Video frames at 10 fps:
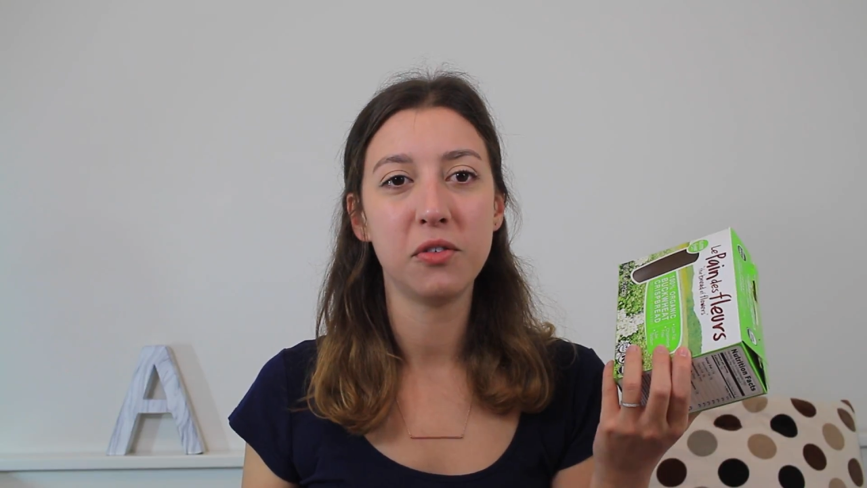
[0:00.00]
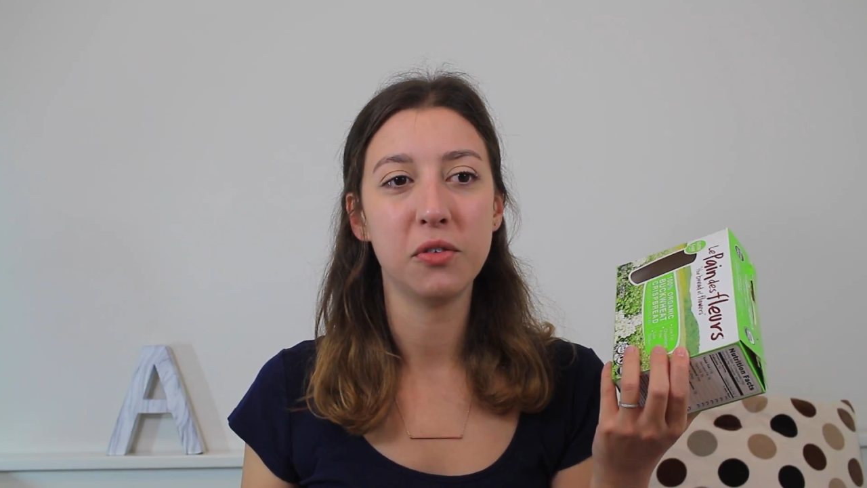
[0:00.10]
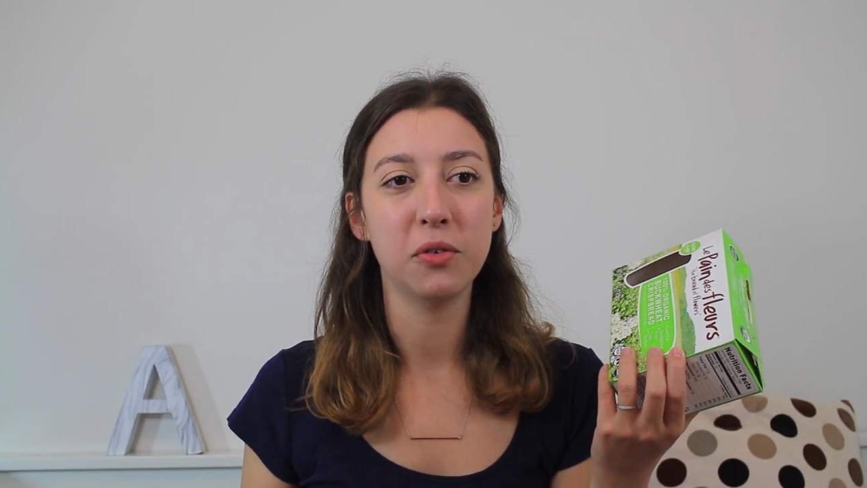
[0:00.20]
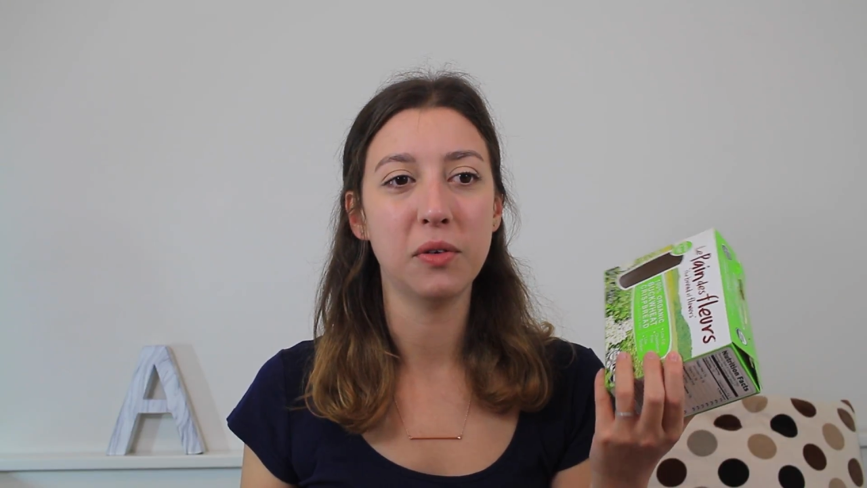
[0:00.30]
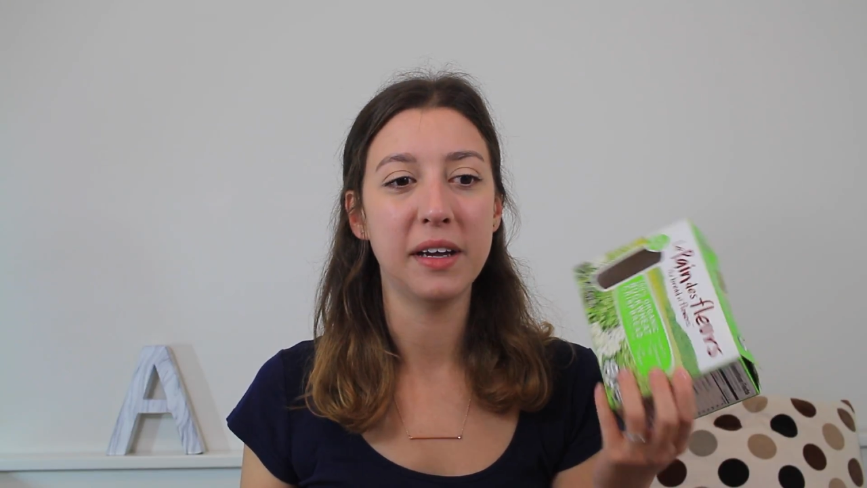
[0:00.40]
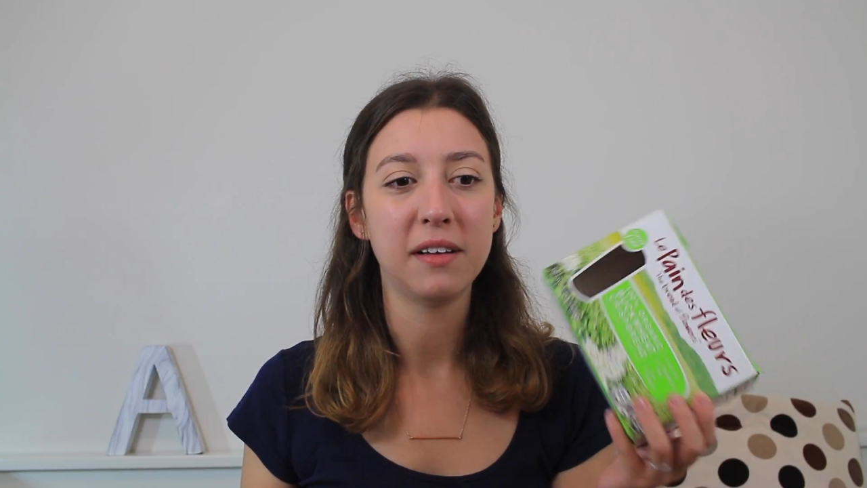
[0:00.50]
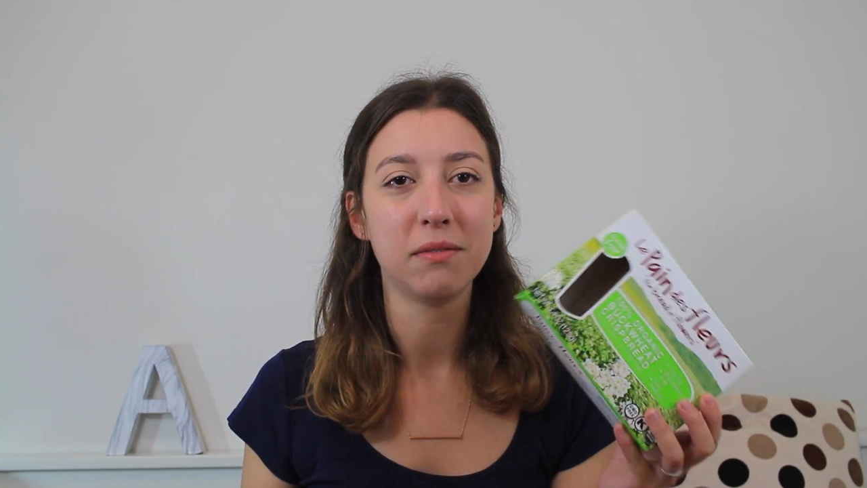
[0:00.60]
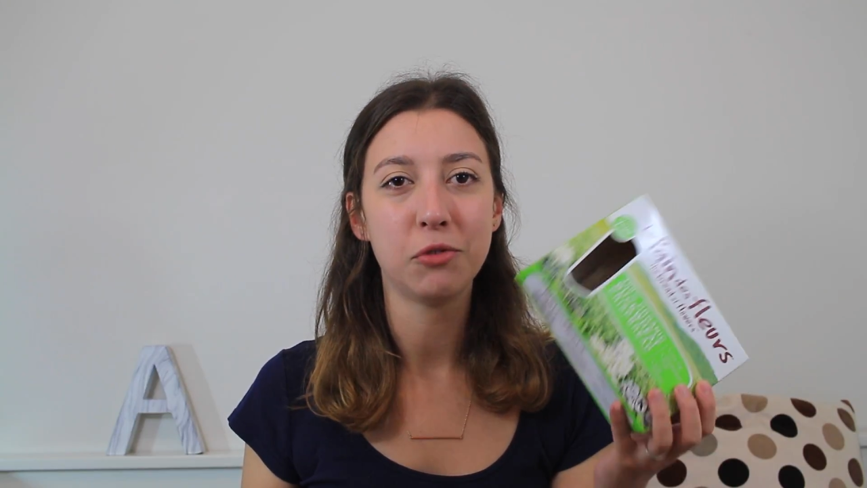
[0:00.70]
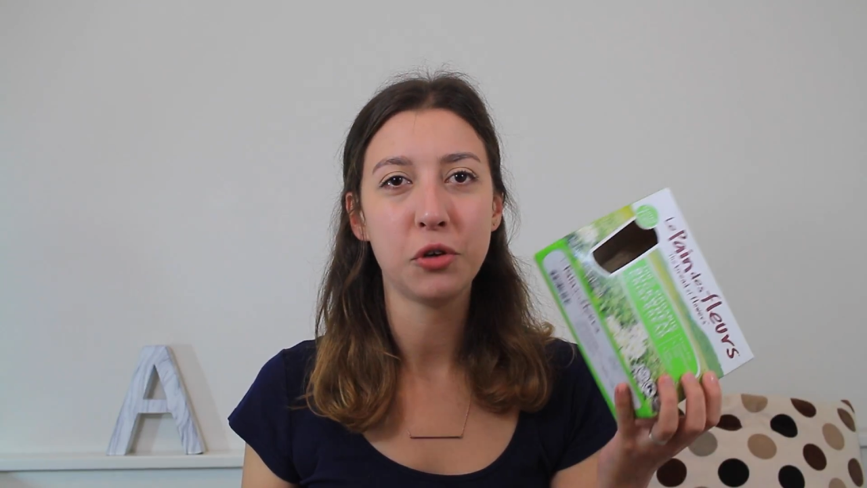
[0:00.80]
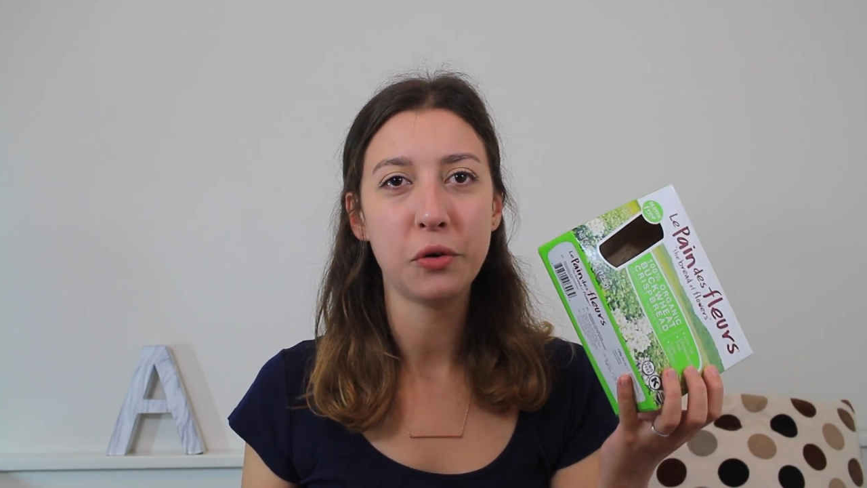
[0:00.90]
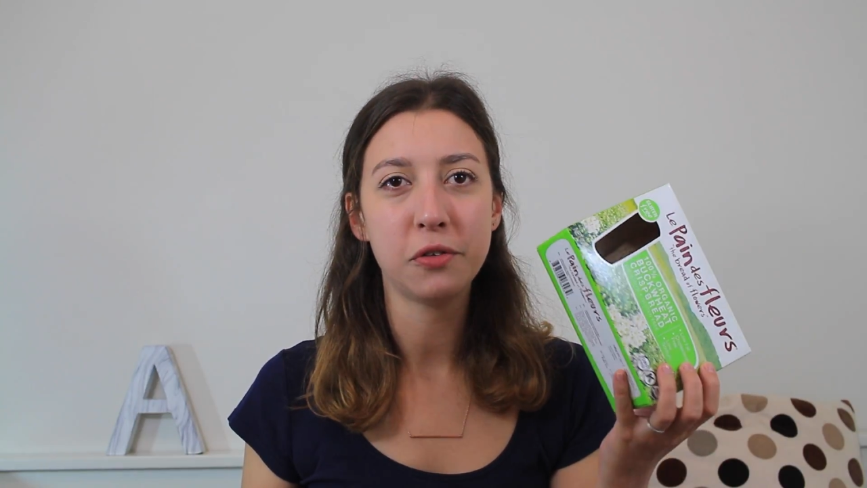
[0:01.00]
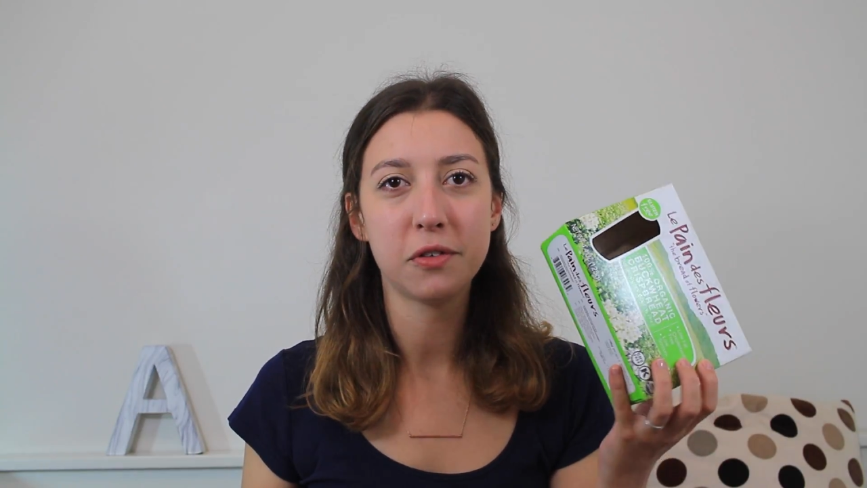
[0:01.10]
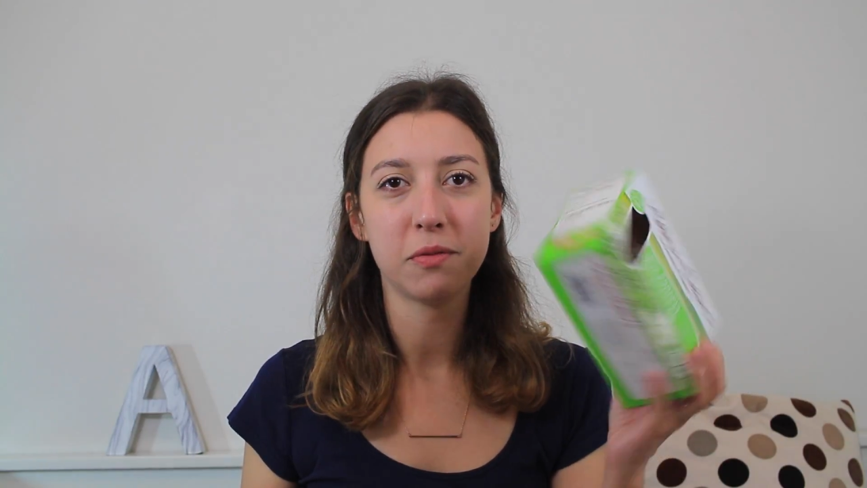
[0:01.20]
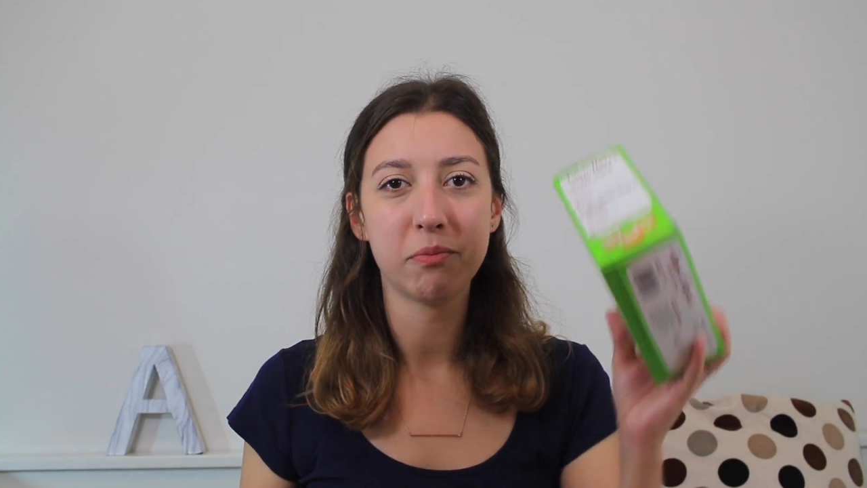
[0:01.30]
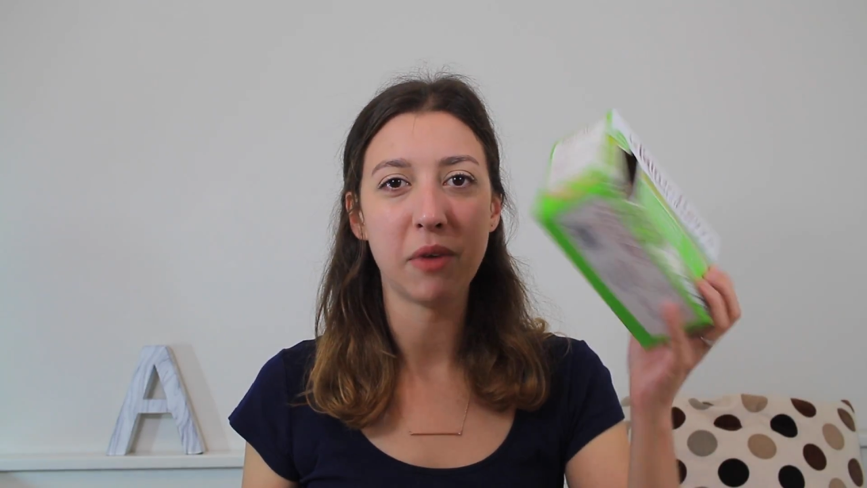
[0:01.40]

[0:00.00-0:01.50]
do like toast,